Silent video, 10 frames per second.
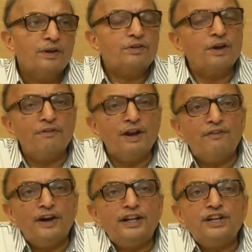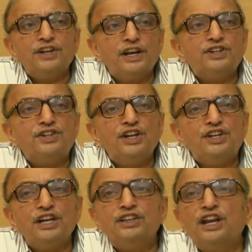So even if a teacher is
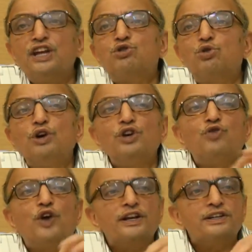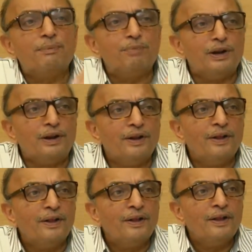teaching three students, for example,
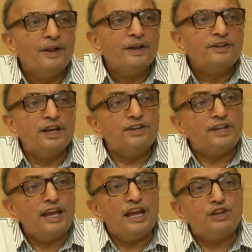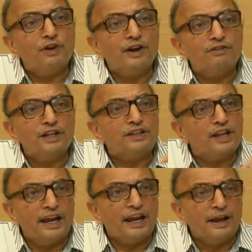since each one of the
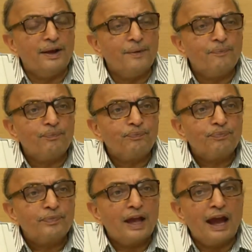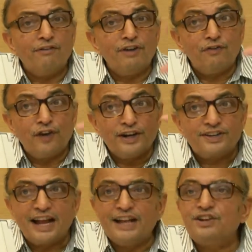three have different
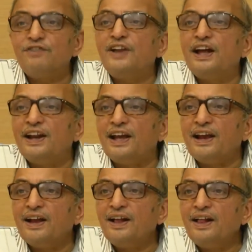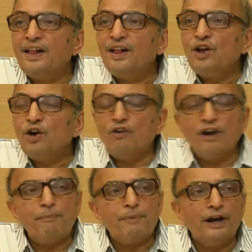styles of learning, over
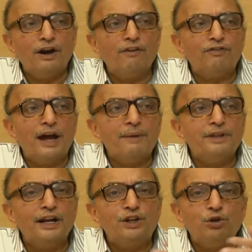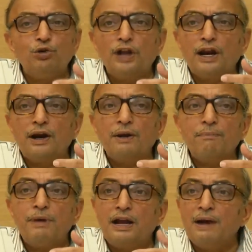a period of time the tutor
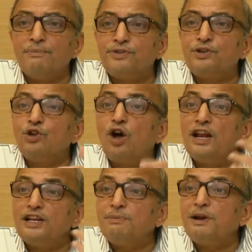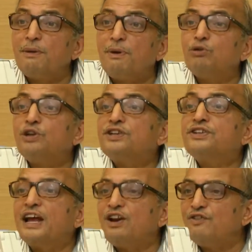becomes knowledgeable about the
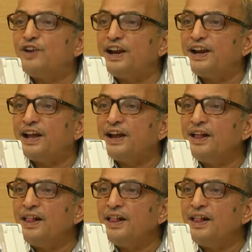style of learning